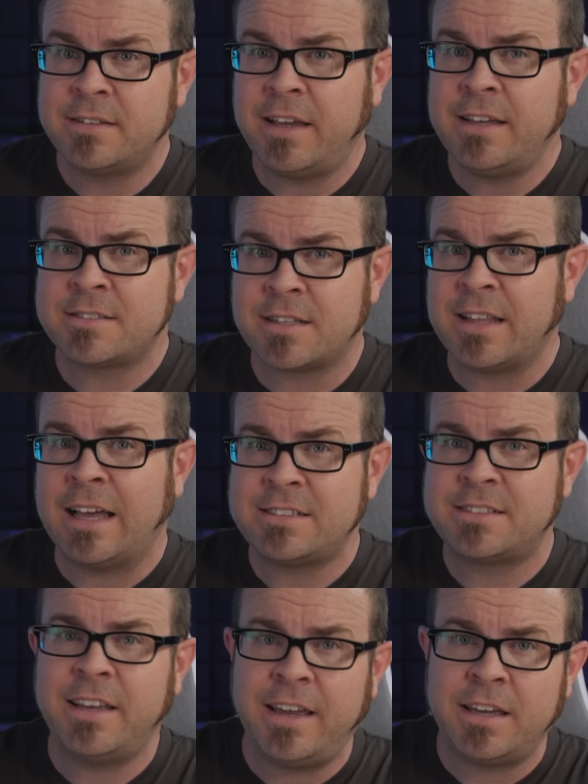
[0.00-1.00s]
Today is the
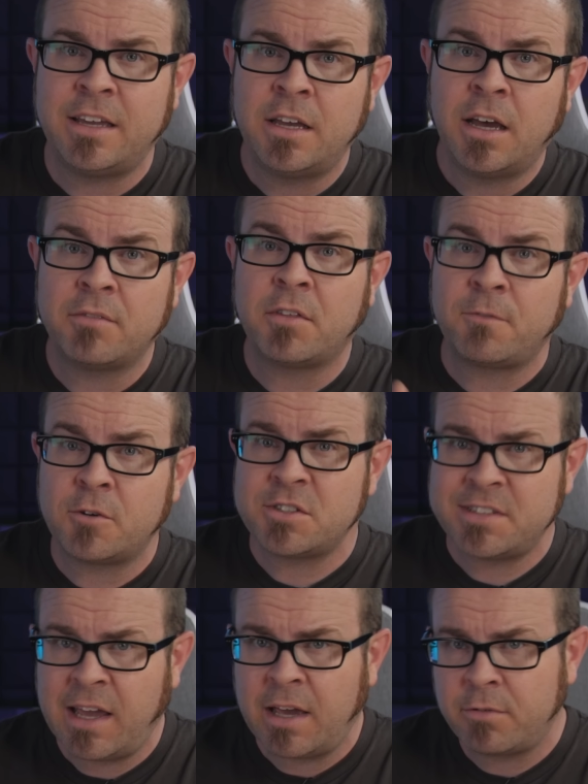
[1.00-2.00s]
last day of the
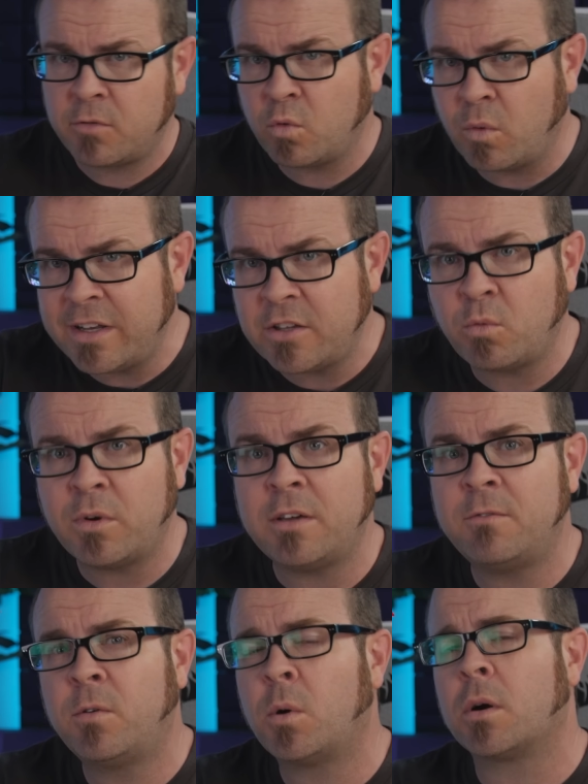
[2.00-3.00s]
first half of twenty
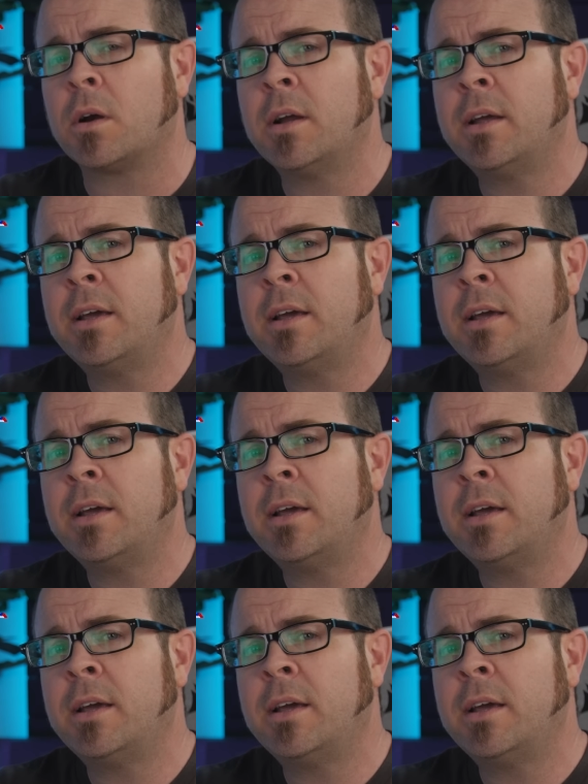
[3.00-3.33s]
twenty-four.